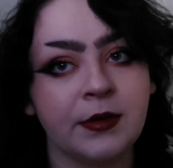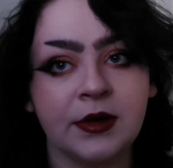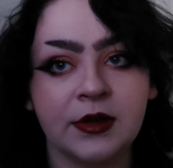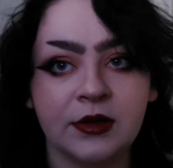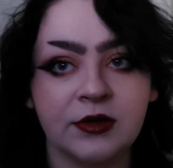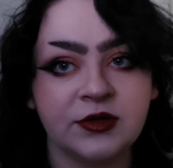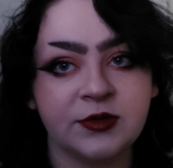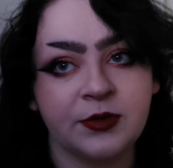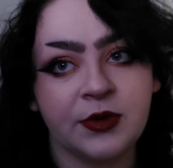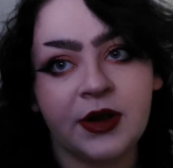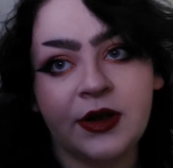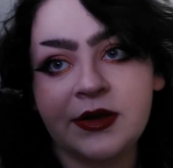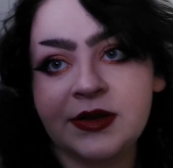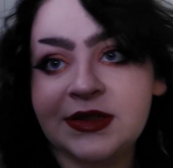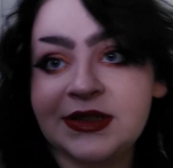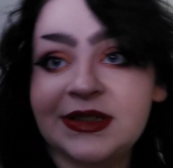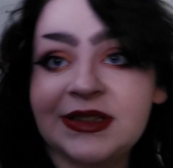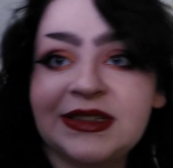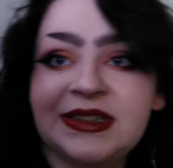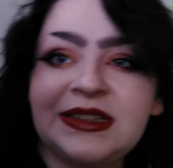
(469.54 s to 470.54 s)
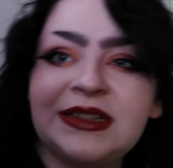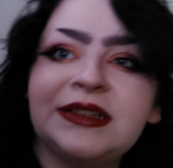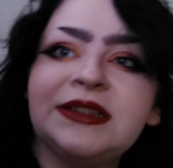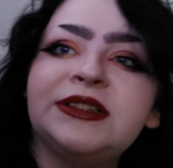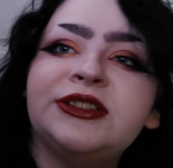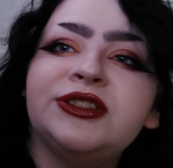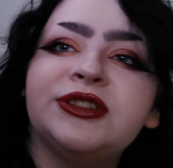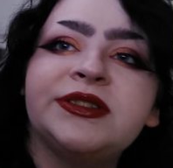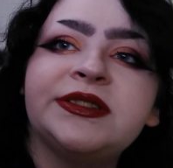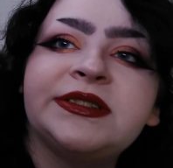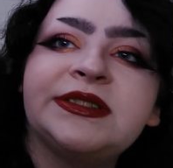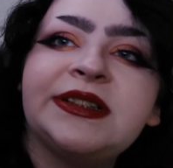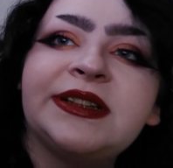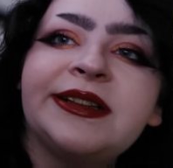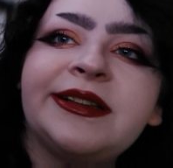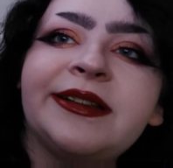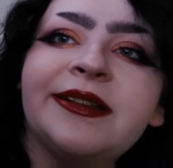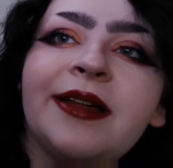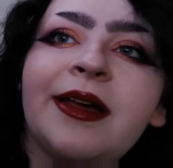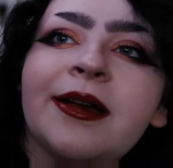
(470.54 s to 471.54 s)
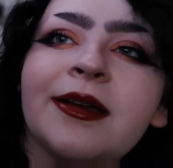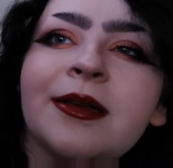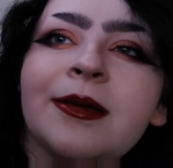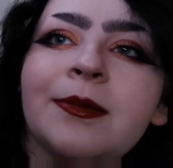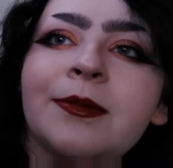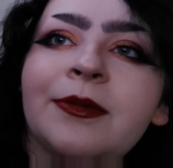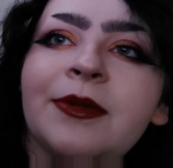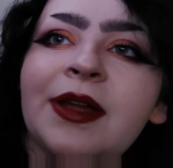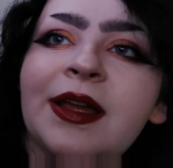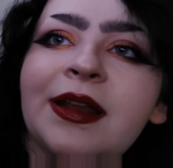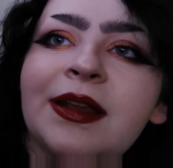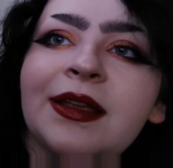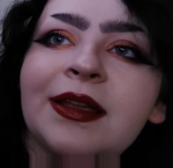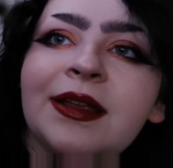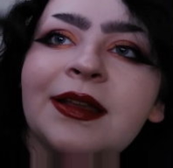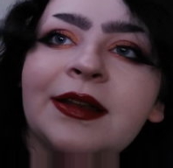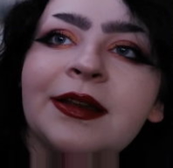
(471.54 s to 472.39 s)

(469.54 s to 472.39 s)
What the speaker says: Those brows to just lock them right in.